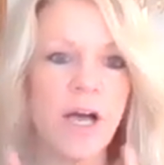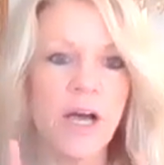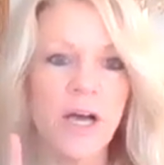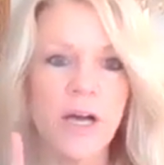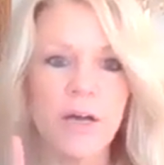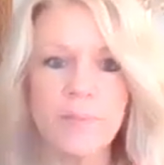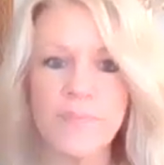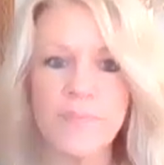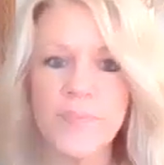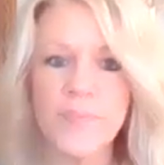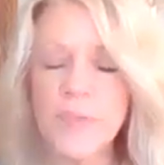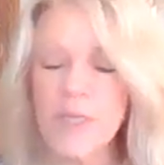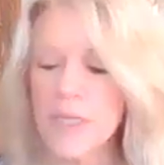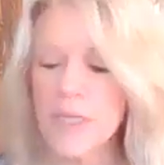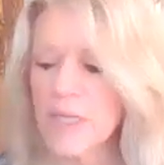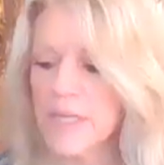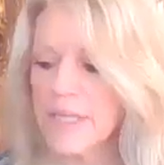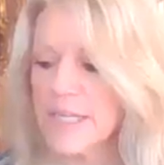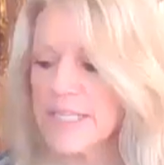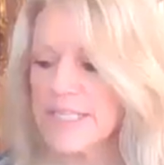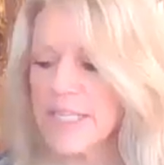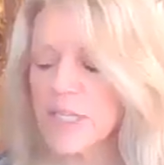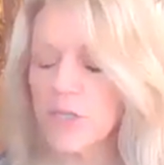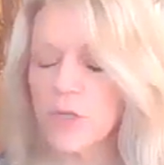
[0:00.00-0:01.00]

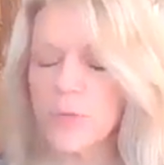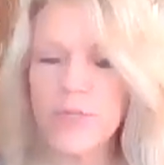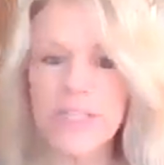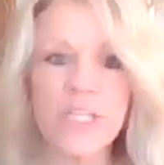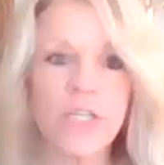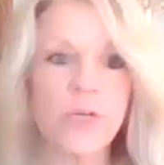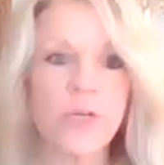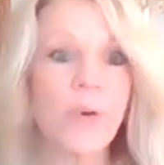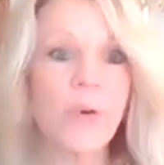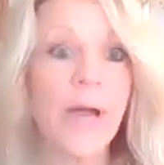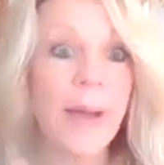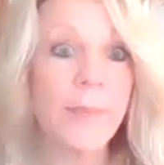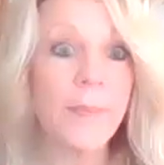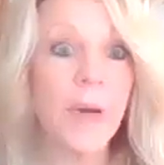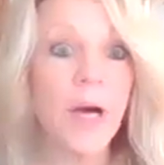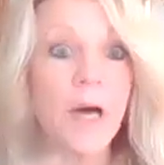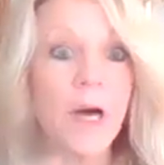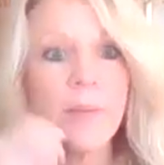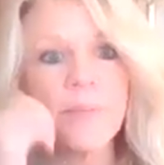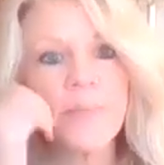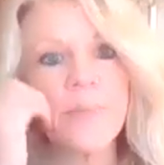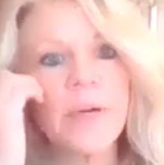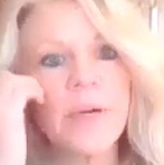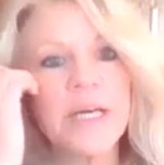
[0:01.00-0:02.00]
because I know we need to wrap
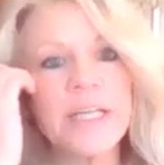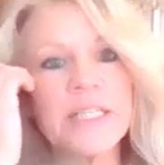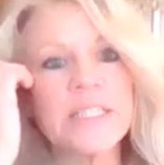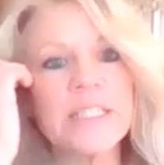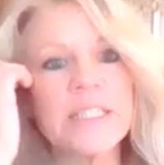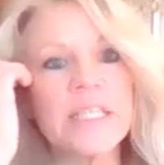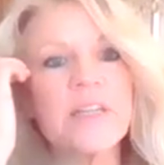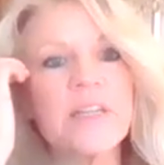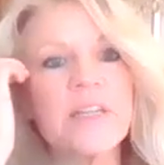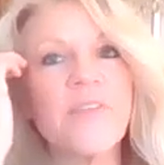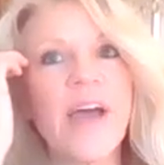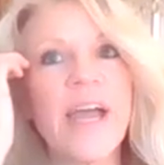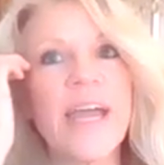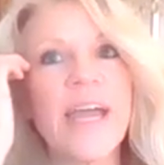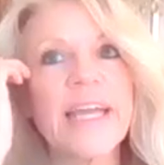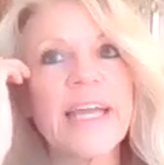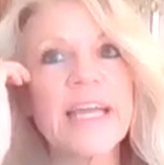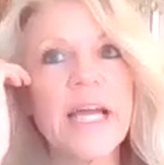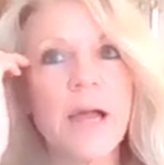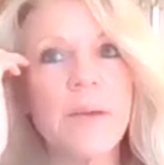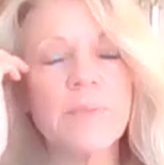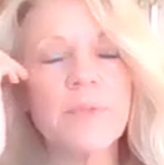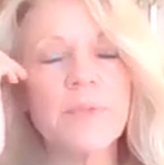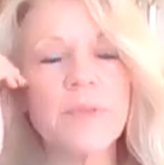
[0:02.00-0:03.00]
up, but the
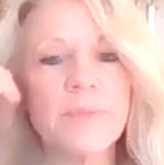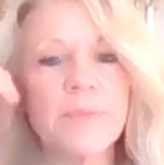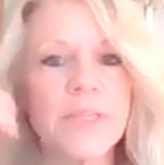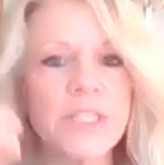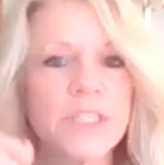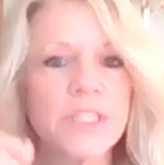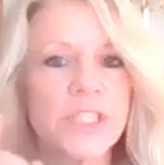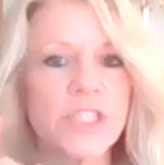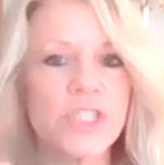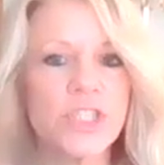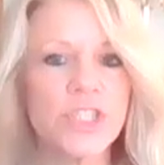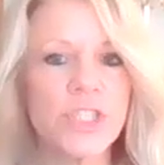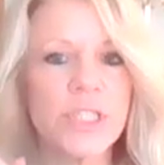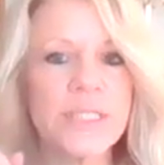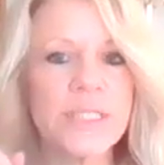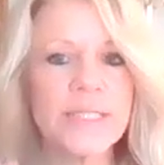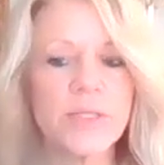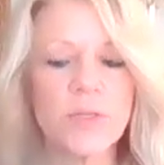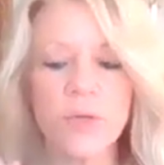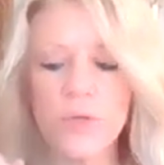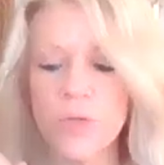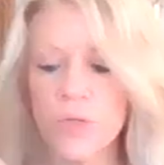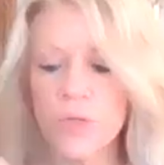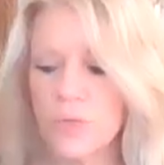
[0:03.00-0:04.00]
divine compliments, just
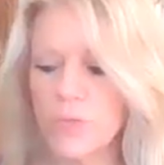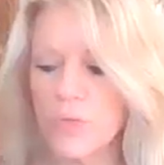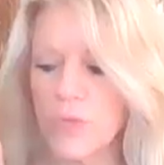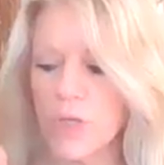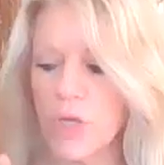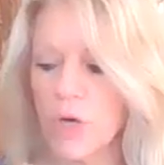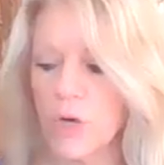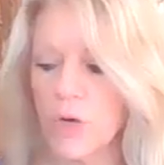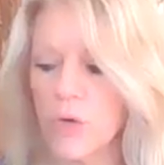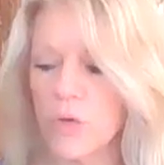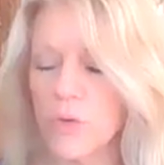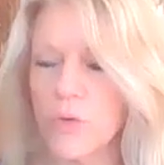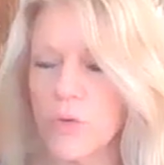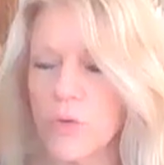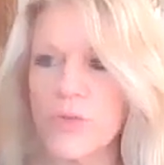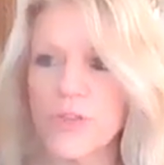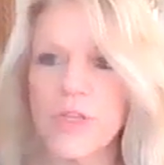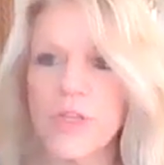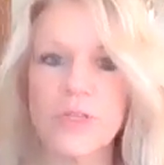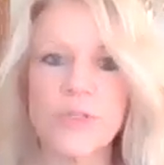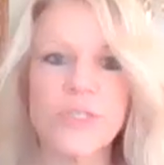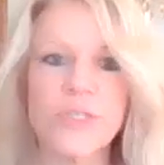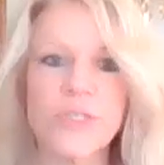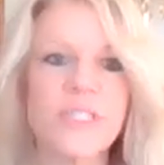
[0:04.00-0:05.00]
so you know,
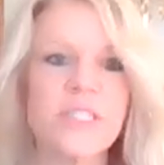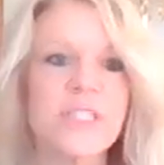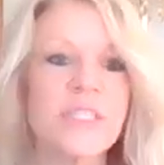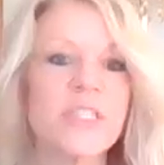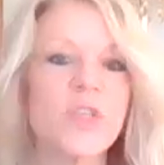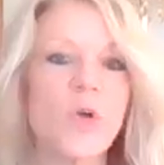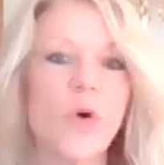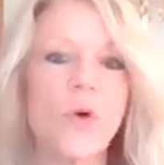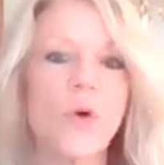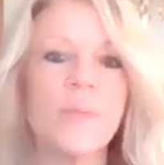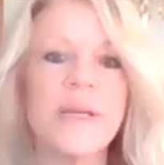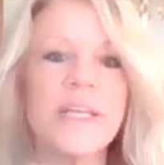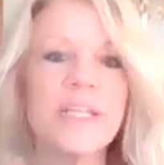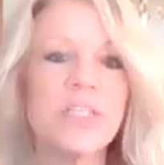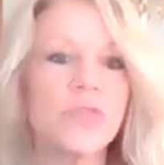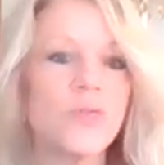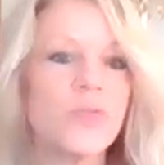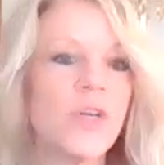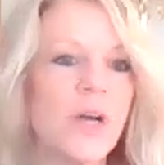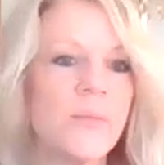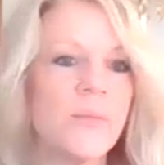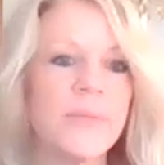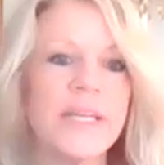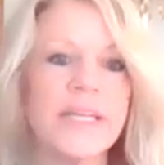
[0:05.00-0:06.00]
there's soulmates who
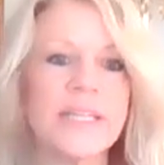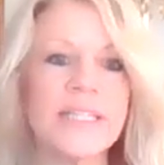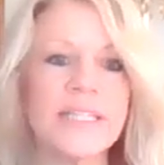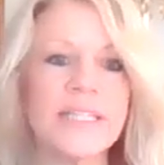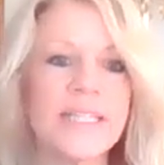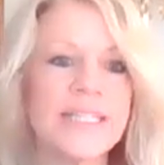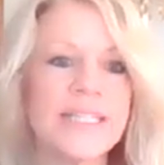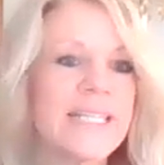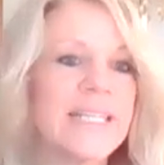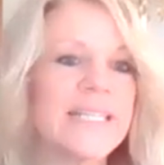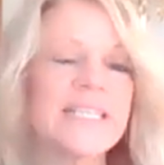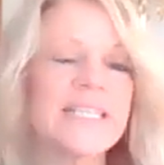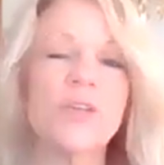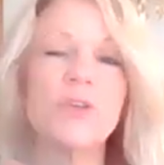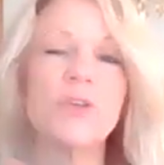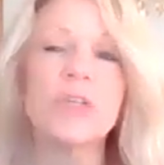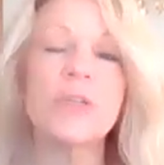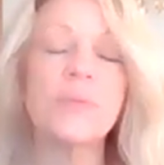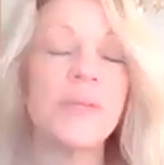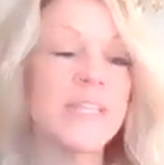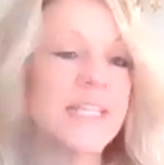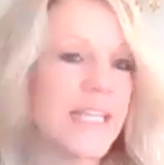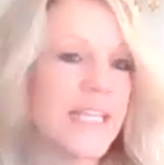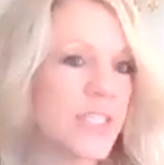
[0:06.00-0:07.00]
come in, doesn't
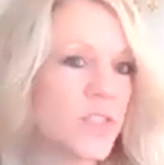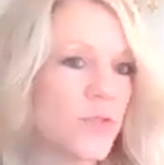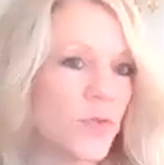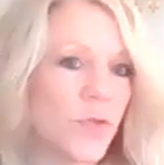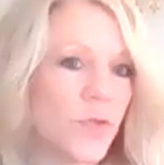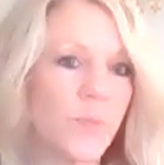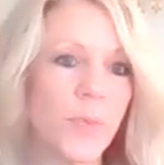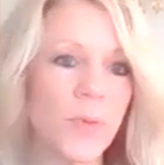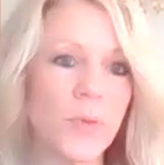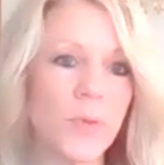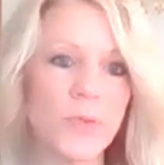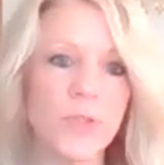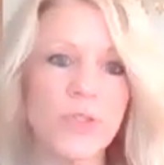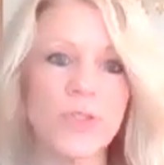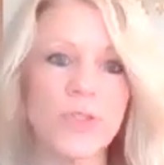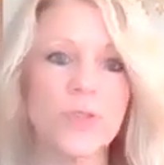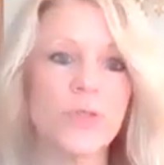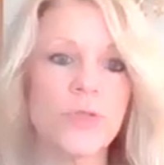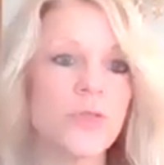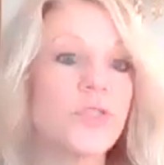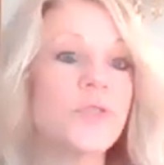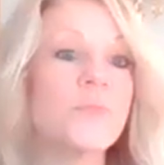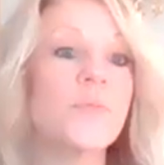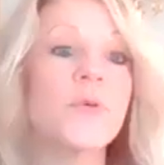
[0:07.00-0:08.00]
necessarily mean that's who the person
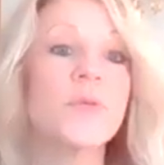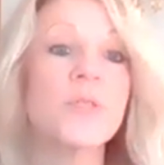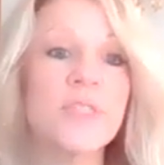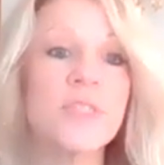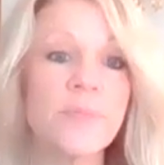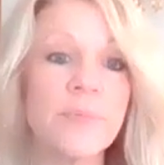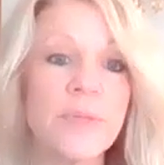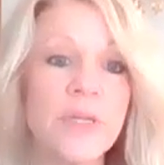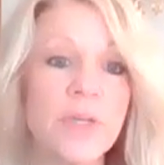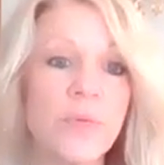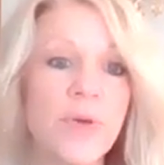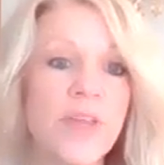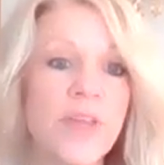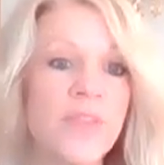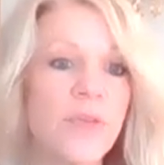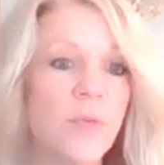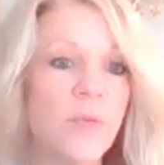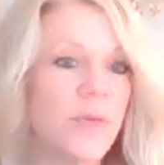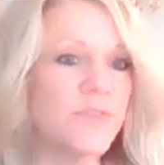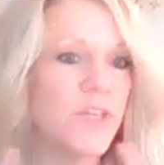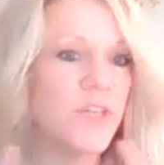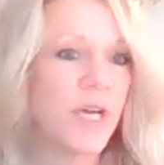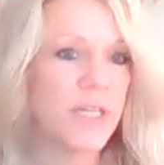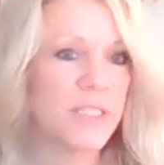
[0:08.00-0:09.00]
who you're supposed to be with.
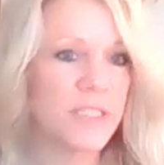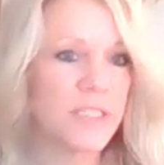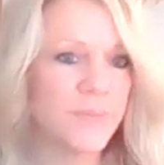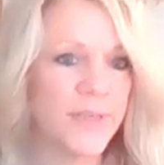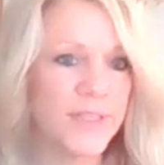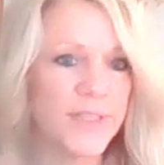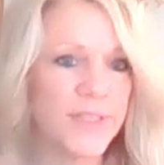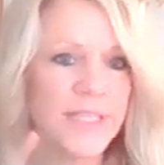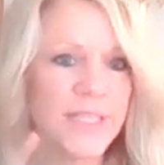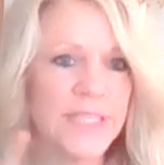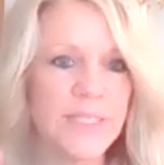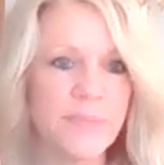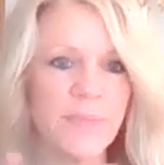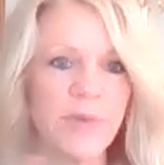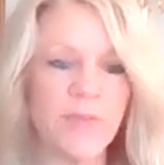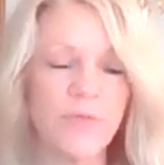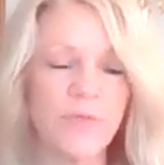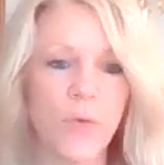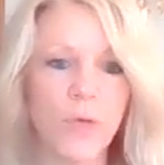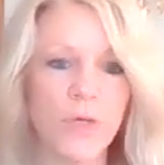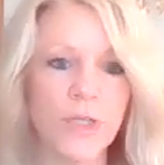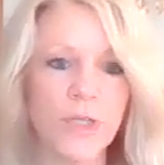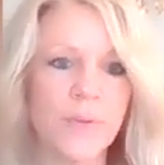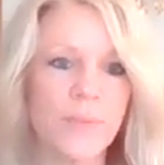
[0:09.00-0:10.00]
And we've talked about this
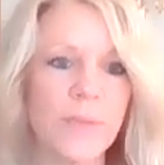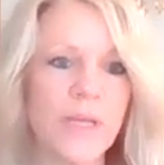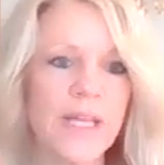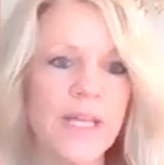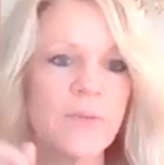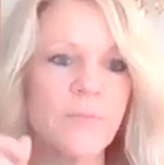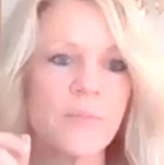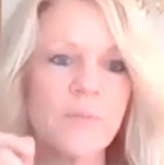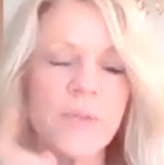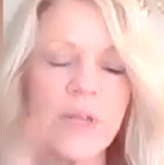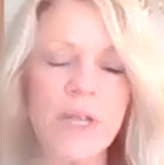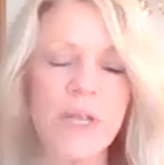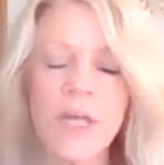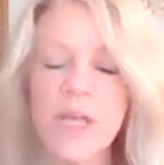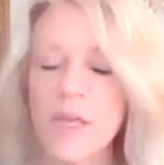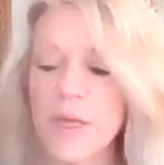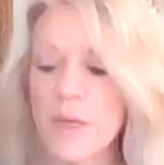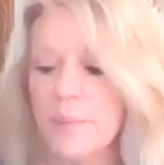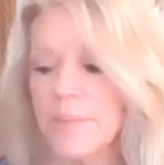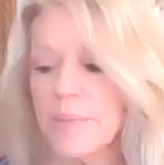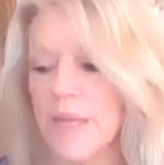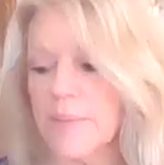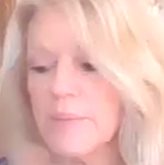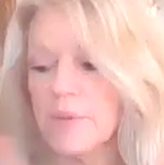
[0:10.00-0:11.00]
before, and
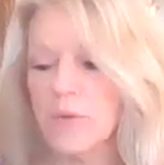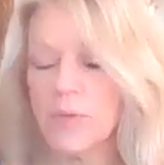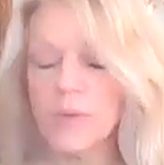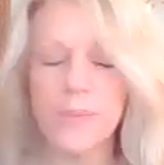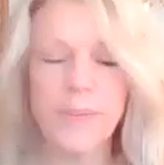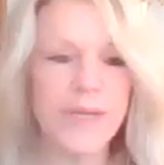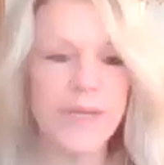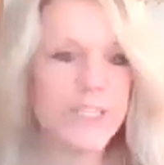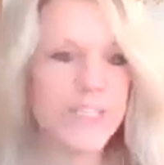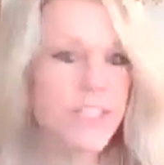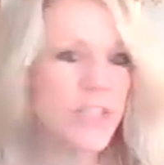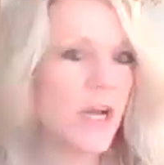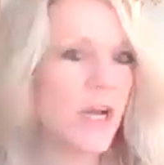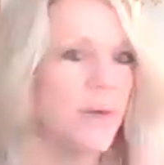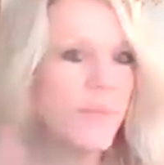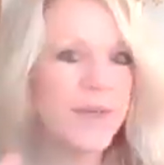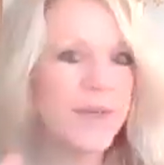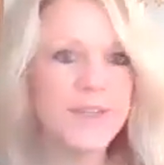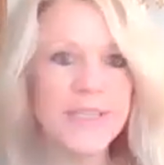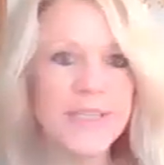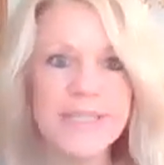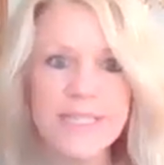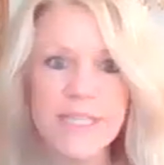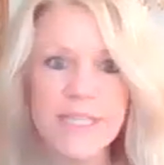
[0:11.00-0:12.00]
maybe we may talk
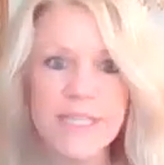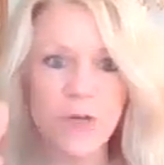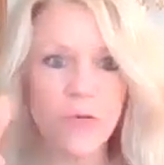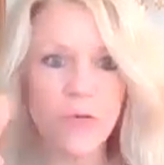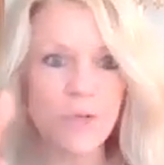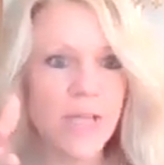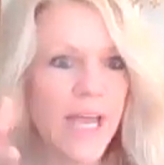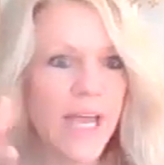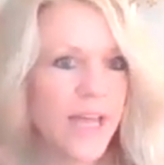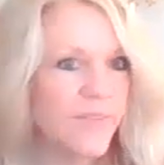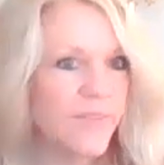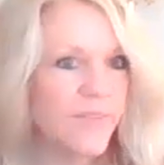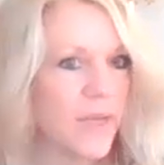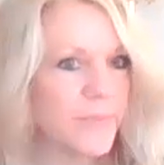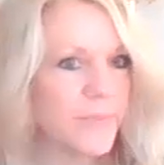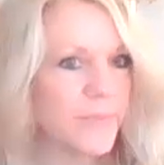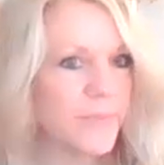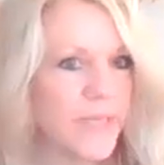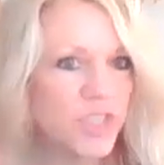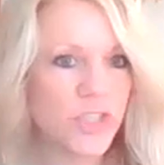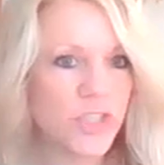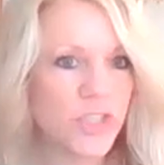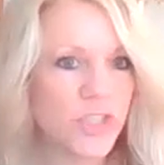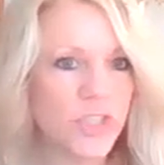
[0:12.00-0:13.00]
about this in our live, I'm
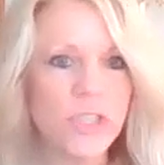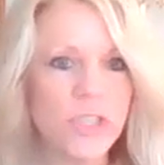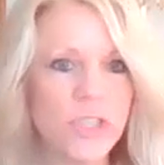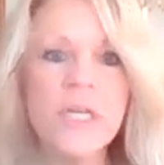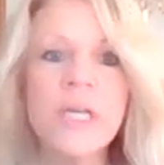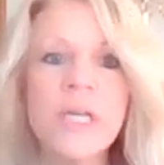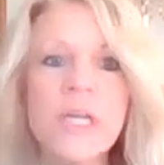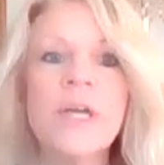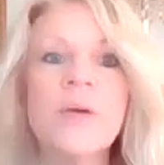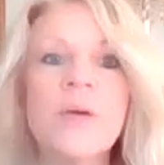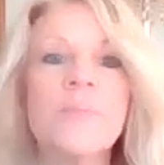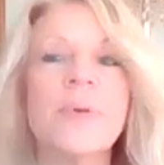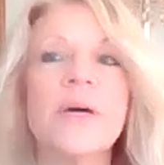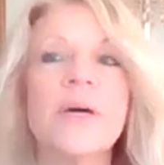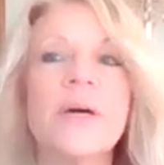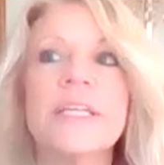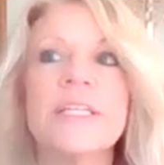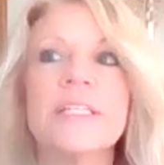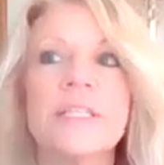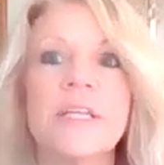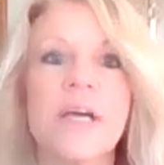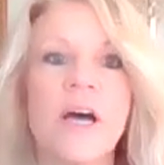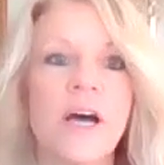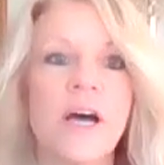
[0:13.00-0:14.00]
not sure.
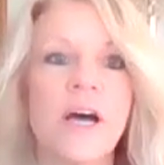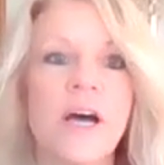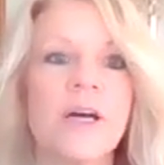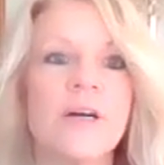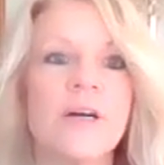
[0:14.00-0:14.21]
But